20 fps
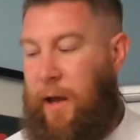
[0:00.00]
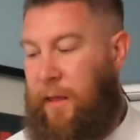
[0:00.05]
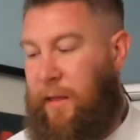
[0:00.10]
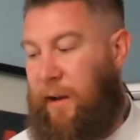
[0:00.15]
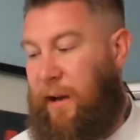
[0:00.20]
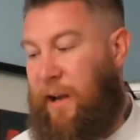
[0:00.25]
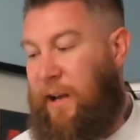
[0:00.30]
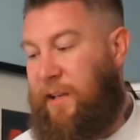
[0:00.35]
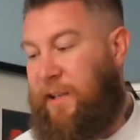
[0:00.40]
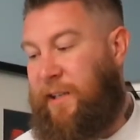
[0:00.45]

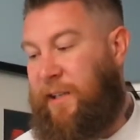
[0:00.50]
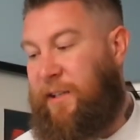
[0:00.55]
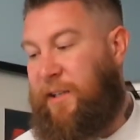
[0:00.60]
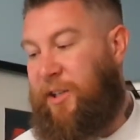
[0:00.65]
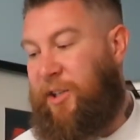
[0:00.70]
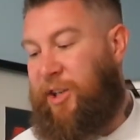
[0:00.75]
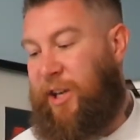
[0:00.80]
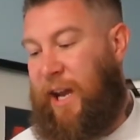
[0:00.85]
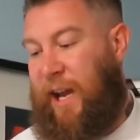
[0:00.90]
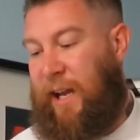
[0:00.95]
The last thing
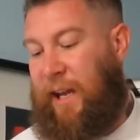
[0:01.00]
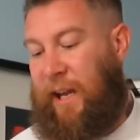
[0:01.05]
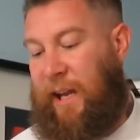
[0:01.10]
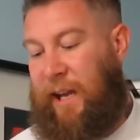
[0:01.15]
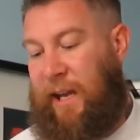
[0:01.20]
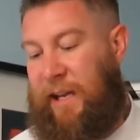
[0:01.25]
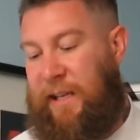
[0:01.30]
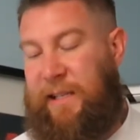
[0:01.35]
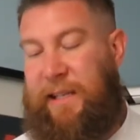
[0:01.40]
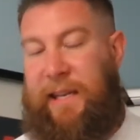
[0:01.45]
to check
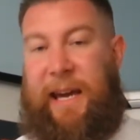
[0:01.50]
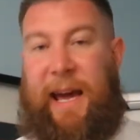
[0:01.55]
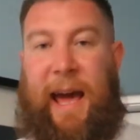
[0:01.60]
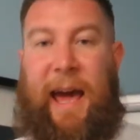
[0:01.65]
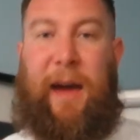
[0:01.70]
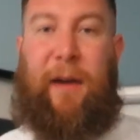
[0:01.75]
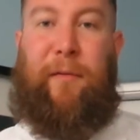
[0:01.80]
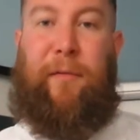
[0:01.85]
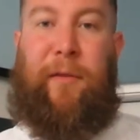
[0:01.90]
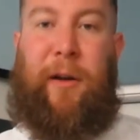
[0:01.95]
is the
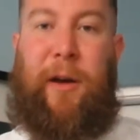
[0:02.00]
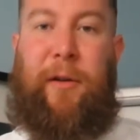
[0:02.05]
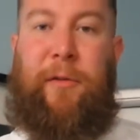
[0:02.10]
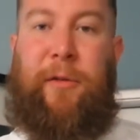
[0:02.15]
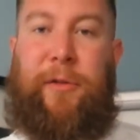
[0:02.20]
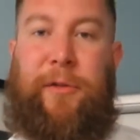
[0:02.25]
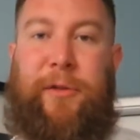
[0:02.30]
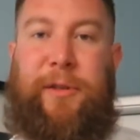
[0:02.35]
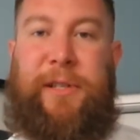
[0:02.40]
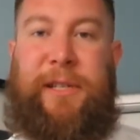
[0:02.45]
airflow
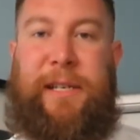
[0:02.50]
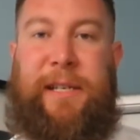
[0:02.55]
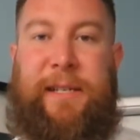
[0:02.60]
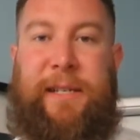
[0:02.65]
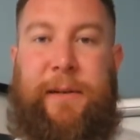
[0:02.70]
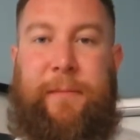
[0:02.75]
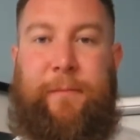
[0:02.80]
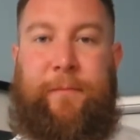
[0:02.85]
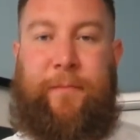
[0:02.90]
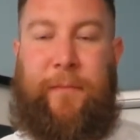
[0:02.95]
on your
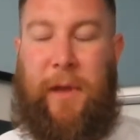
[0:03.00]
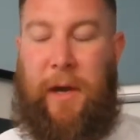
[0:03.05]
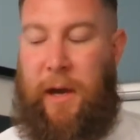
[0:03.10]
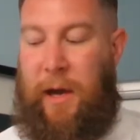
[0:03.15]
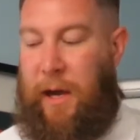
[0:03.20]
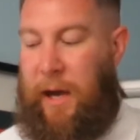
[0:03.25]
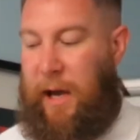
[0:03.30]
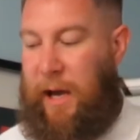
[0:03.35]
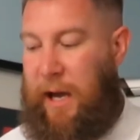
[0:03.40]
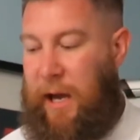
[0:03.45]
system.
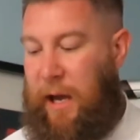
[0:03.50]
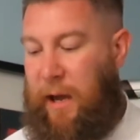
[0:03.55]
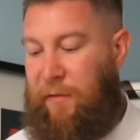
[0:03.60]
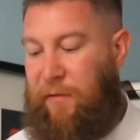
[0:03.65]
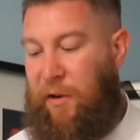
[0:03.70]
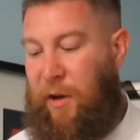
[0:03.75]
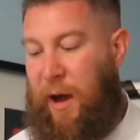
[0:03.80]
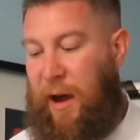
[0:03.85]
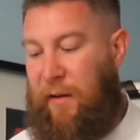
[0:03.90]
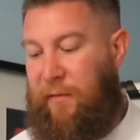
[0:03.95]

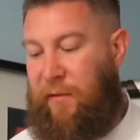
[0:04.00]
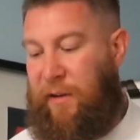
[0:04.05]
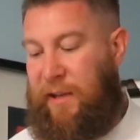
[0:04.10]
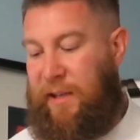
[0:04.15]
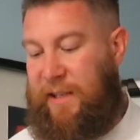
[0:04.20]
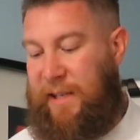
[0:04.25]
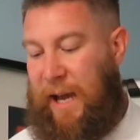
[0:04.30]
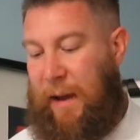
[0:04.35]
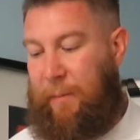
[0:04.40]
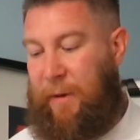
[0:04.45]
If you have
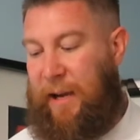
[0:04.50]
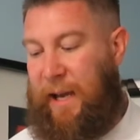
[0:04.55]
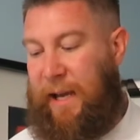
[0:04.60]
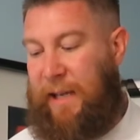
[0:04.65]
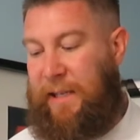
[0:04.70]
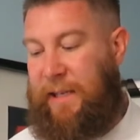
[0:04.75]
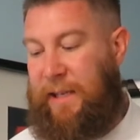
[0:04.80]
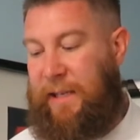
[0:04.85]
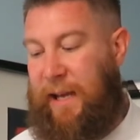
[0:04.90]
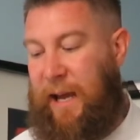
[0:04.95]

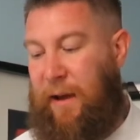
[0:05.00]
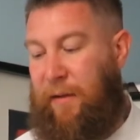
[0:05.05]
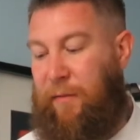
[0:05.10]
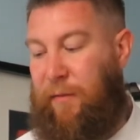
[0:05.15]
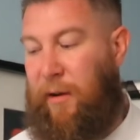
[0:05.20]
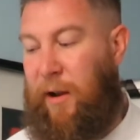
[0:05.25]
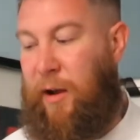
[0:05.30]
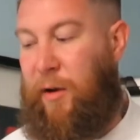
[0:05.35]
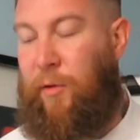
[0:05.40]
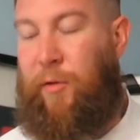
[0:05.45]
contaminated
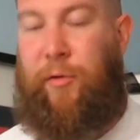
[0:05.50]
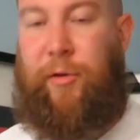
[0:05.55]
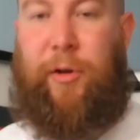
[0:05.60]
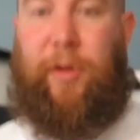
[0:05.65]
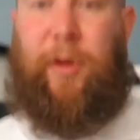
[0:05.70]
airflow or